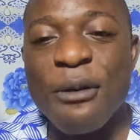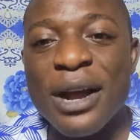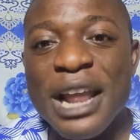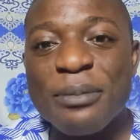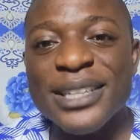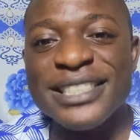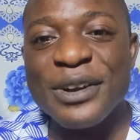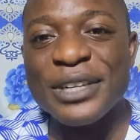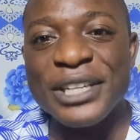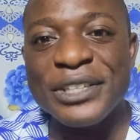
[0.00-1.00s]
climatic
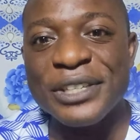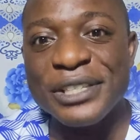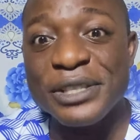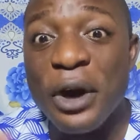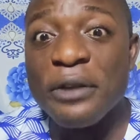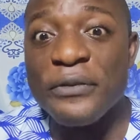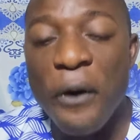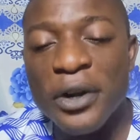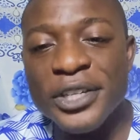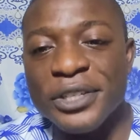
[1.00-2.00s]
condition is not a
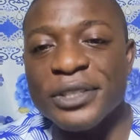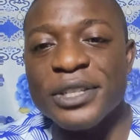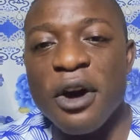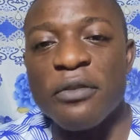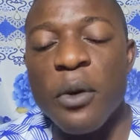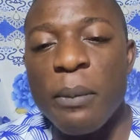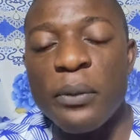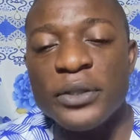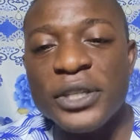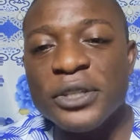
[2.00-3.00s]
function of our
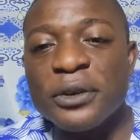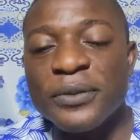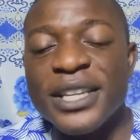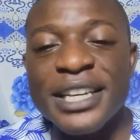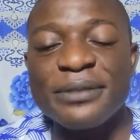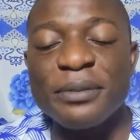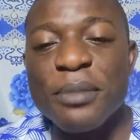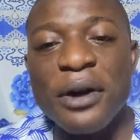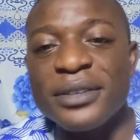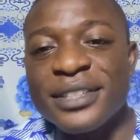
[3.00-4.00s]
position of the earth
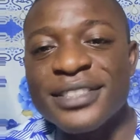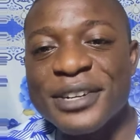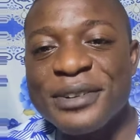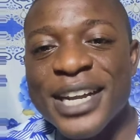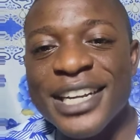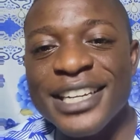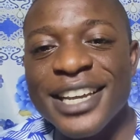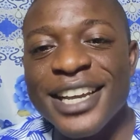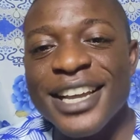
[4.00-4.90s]
about the sun, right?